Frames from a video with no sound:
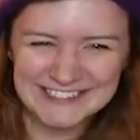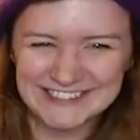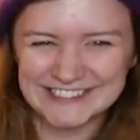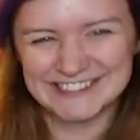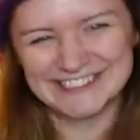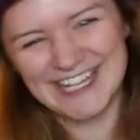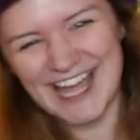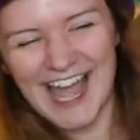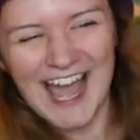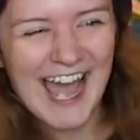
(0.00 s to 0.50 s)

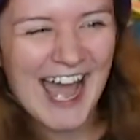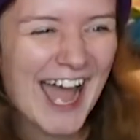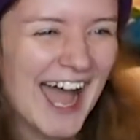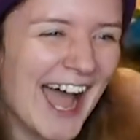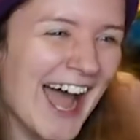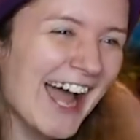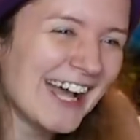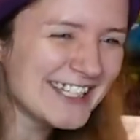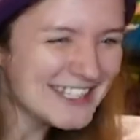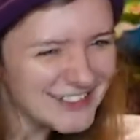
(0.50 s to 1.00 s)

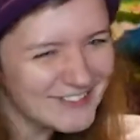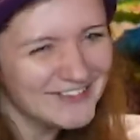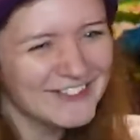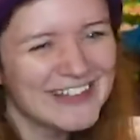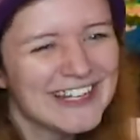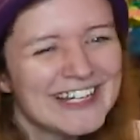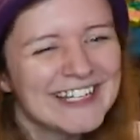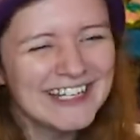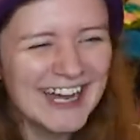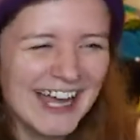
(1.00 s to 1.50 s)
Yes,
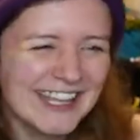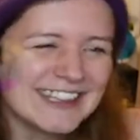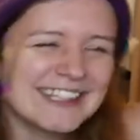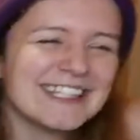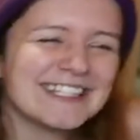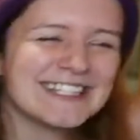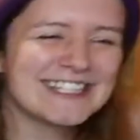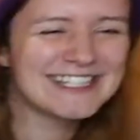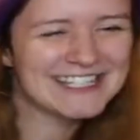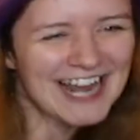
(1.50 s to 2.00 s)
we got
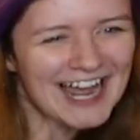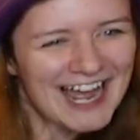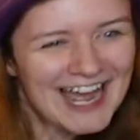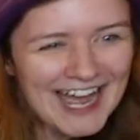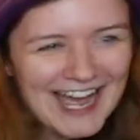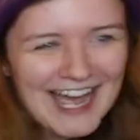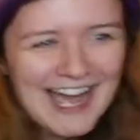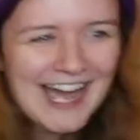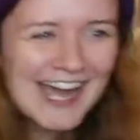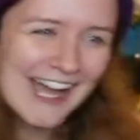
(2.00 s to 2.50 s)
the
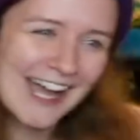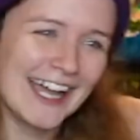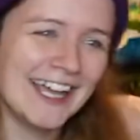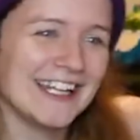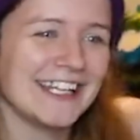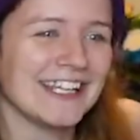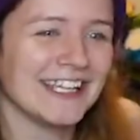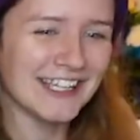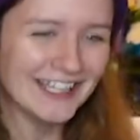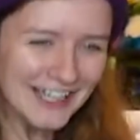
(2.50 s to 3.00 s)

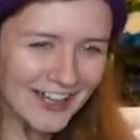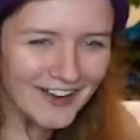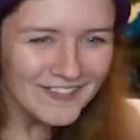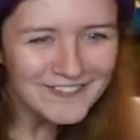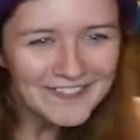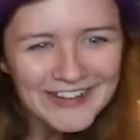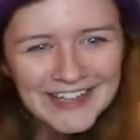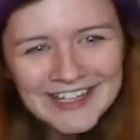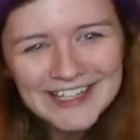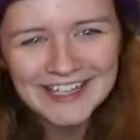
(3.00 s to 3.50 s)
shiny.
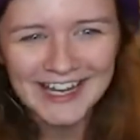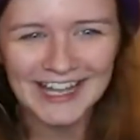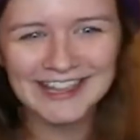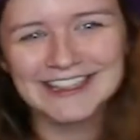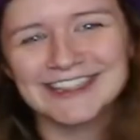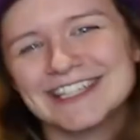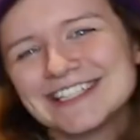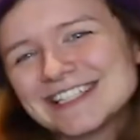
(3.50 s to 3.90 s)
We got the